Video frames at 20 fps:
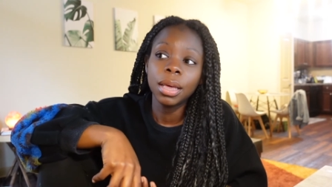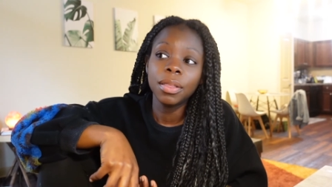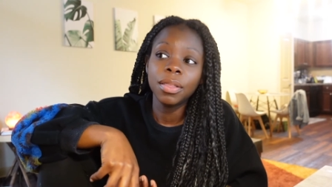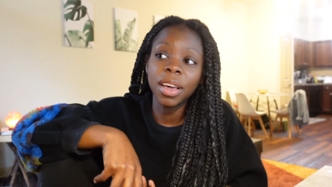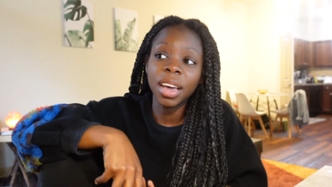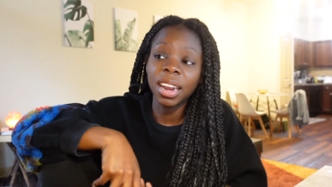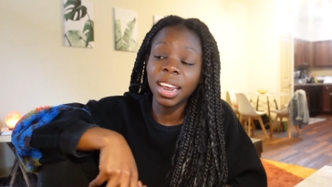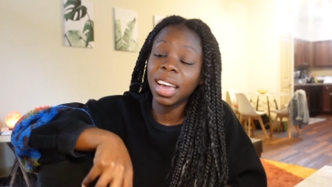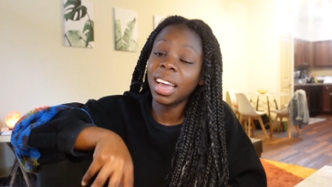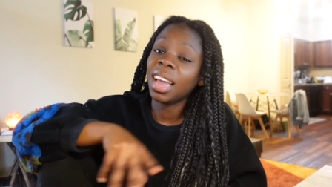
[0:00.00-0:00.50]

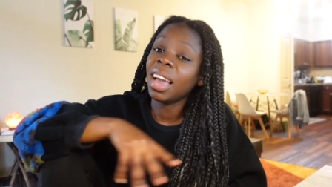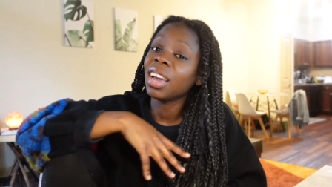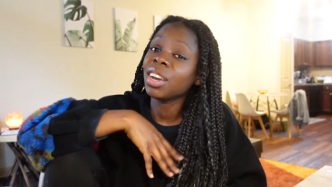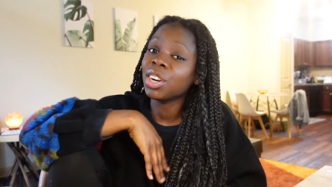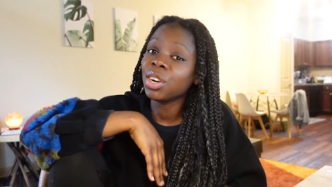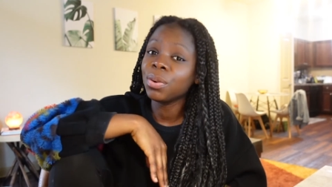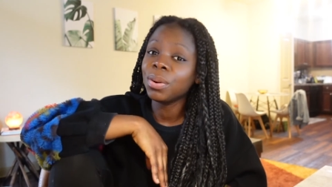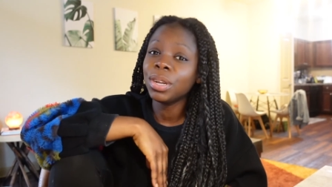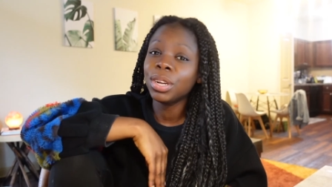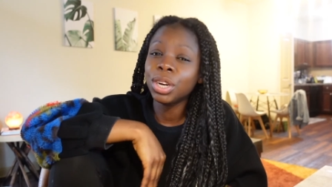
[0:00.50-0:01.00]
that I
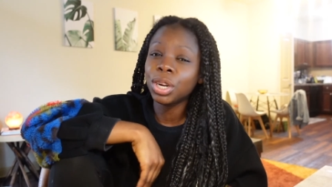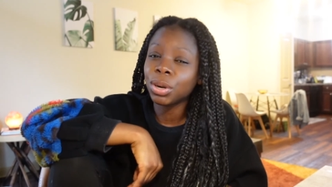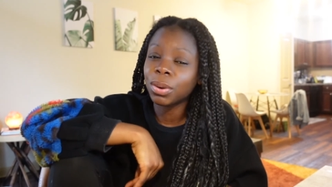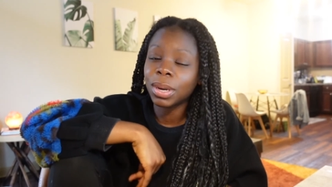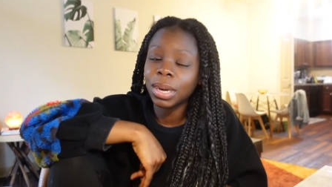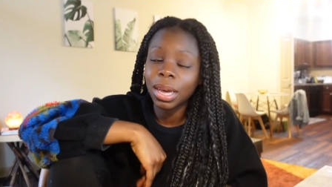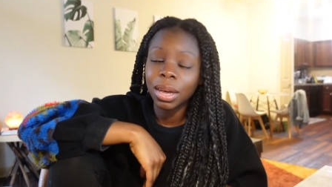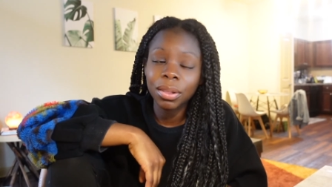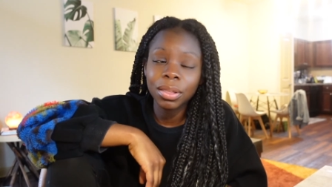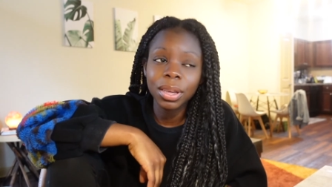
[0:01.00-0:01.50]
actually
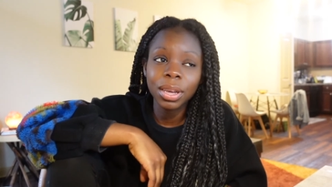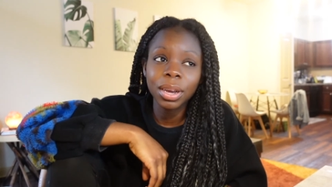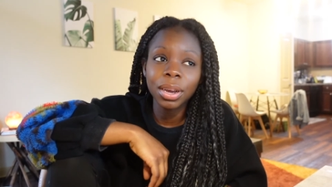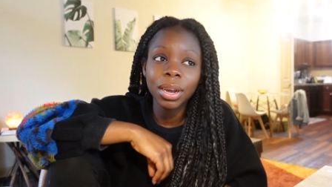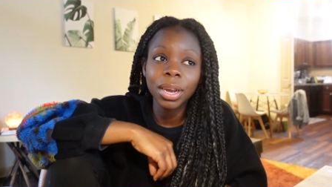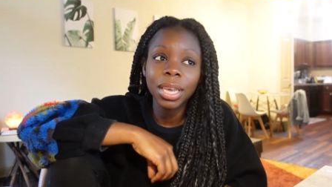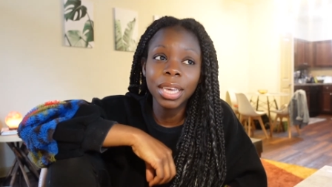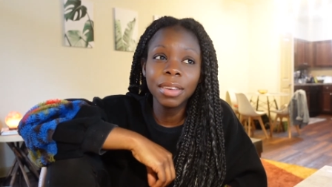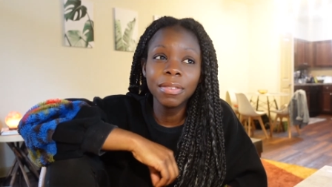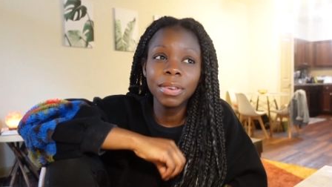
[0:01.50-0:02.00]
enjoy
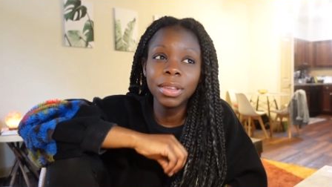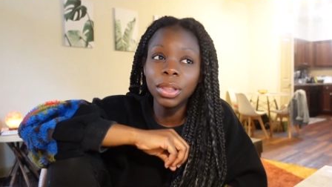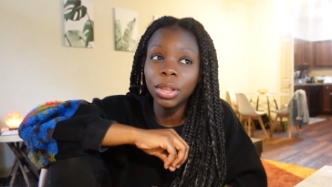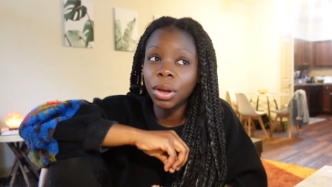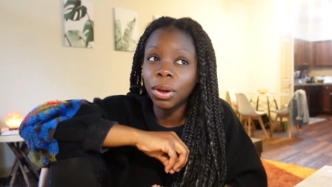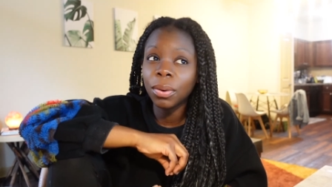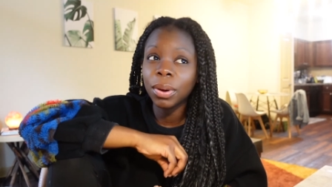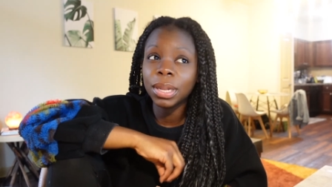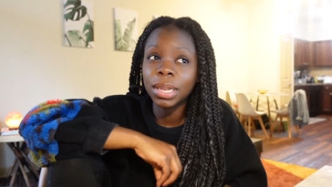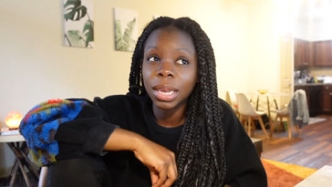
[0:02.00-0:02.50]
healthcare even
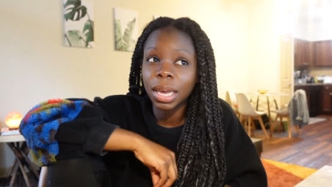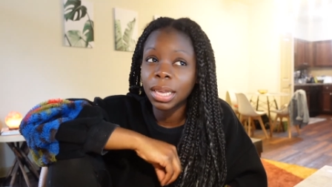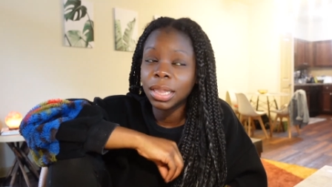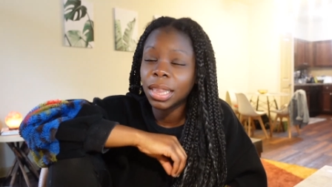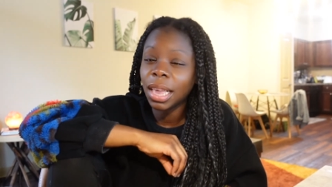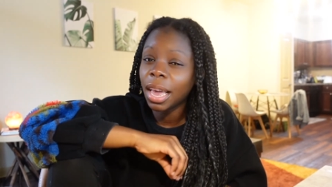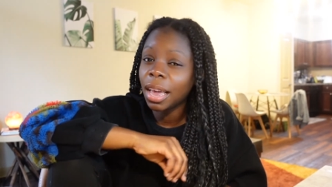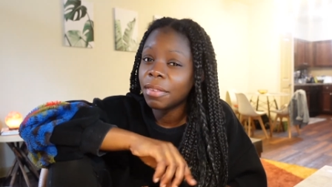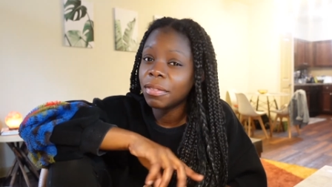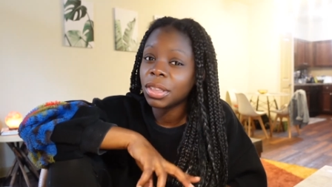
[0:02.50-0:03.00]
though it
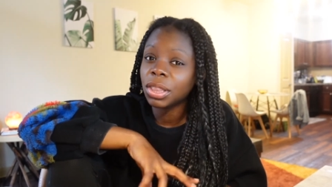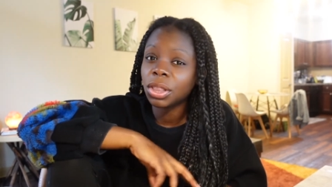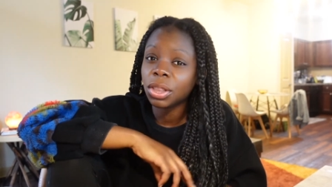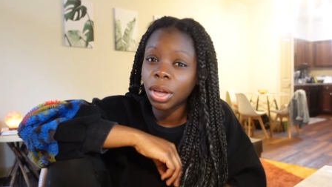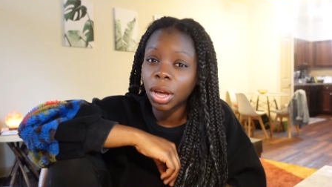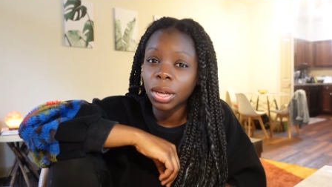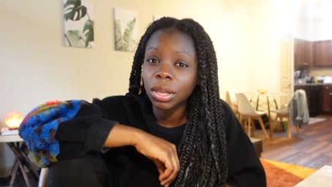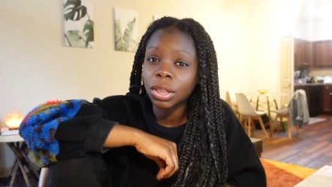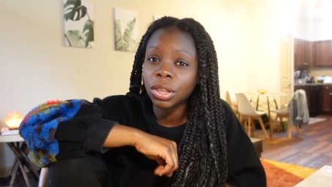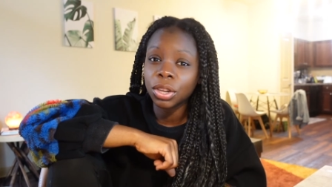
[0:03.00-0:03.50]
does have its
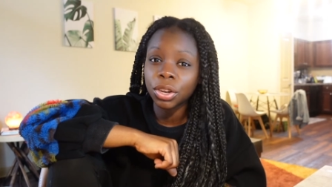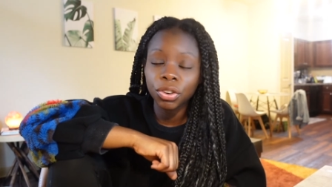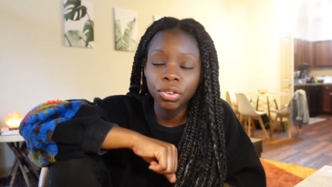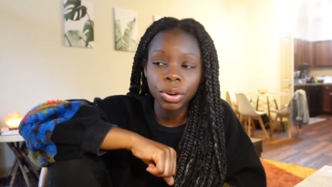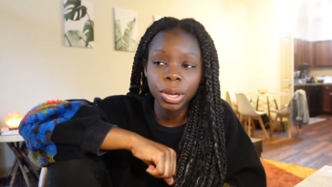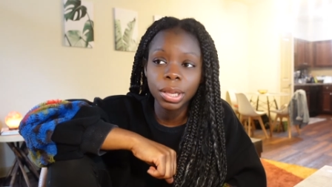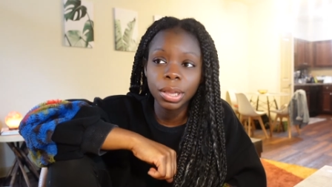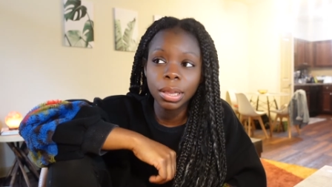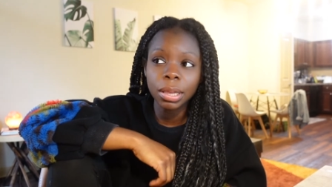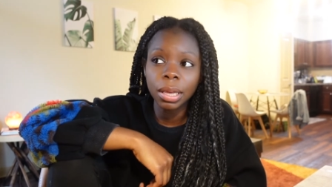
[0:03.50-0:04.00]
toxic
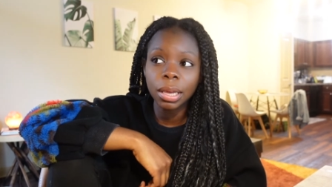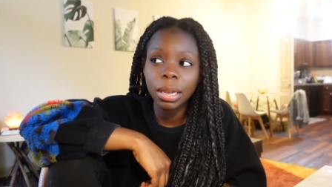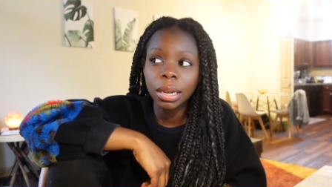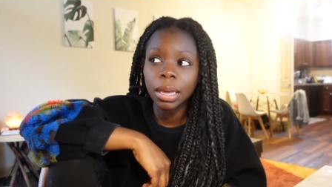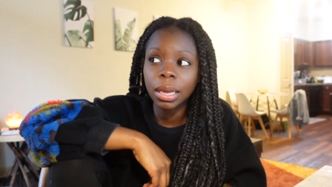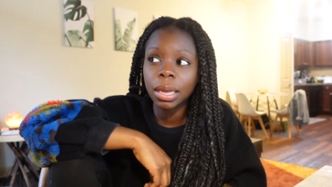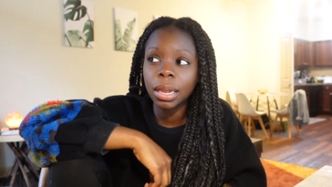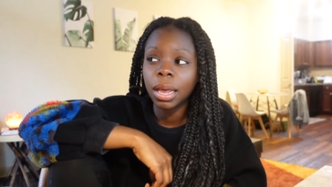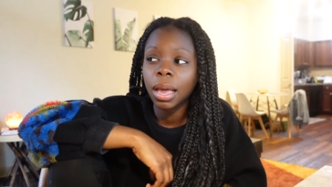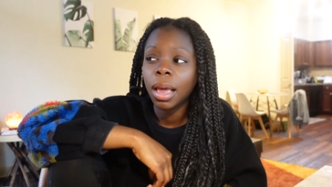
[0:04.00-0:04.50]
traits in
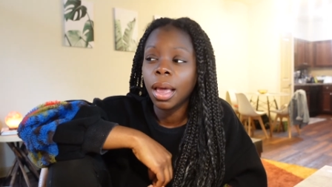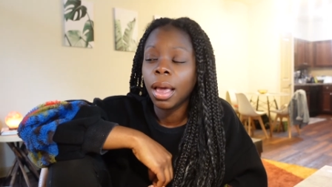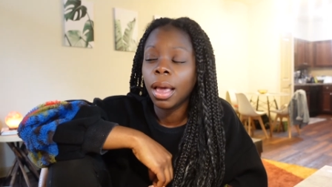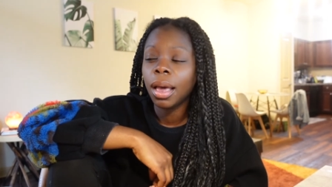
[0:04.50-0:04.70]
it.